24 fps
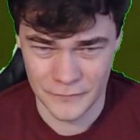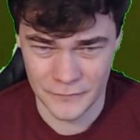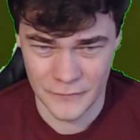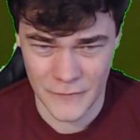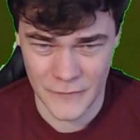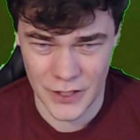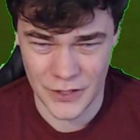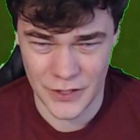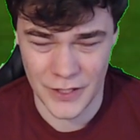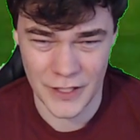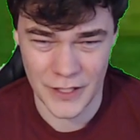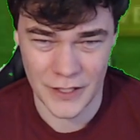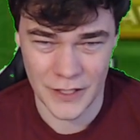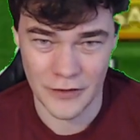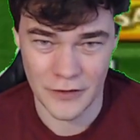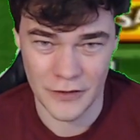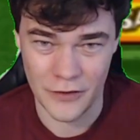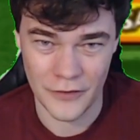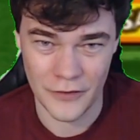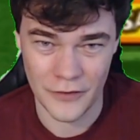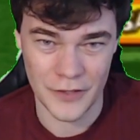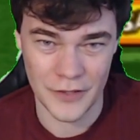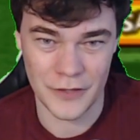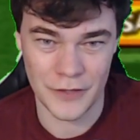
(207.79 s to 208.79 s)
you're getting all
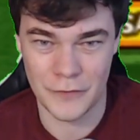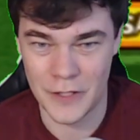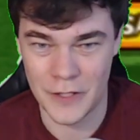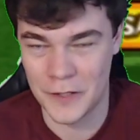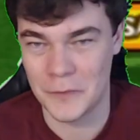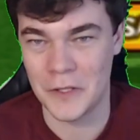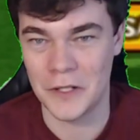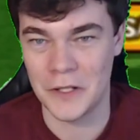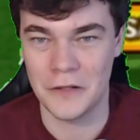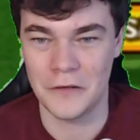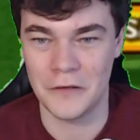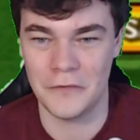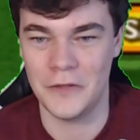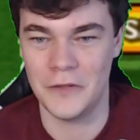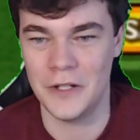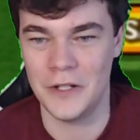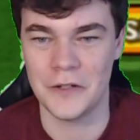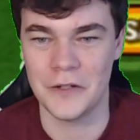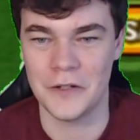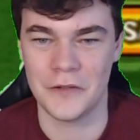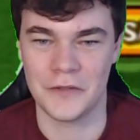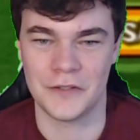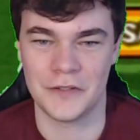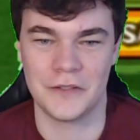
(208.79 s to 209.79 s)
these recommended
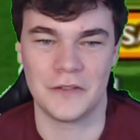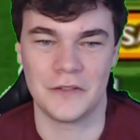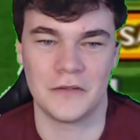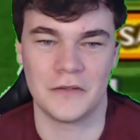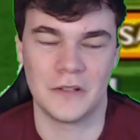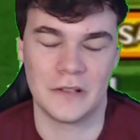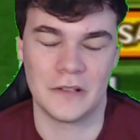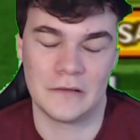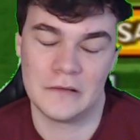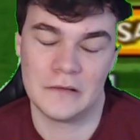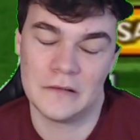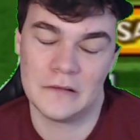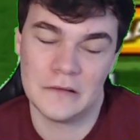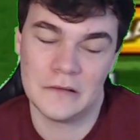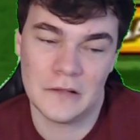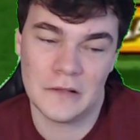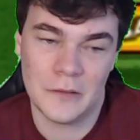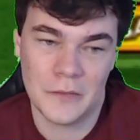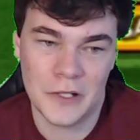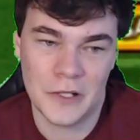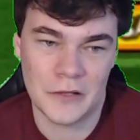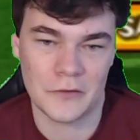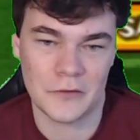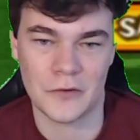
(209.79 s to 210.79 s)
videos and you're like oh i
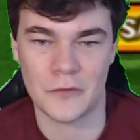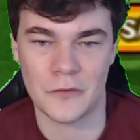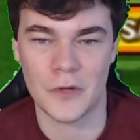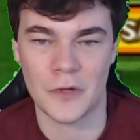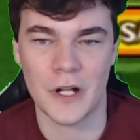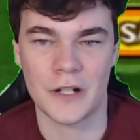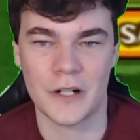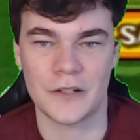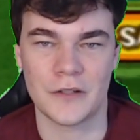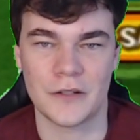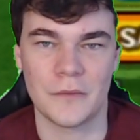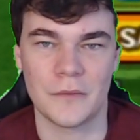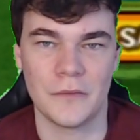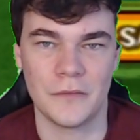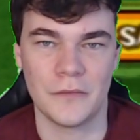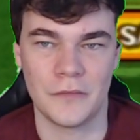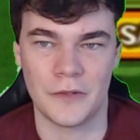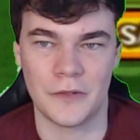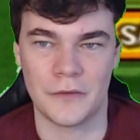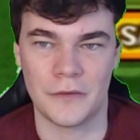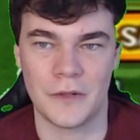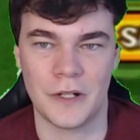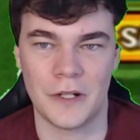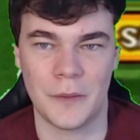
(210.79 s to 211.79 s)
might as well watch them they're
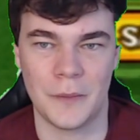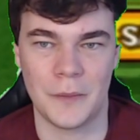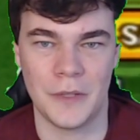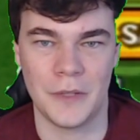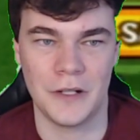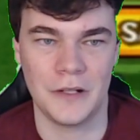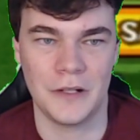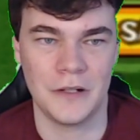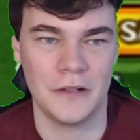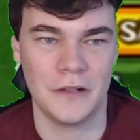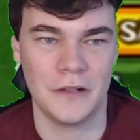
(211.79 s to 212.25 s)
recommended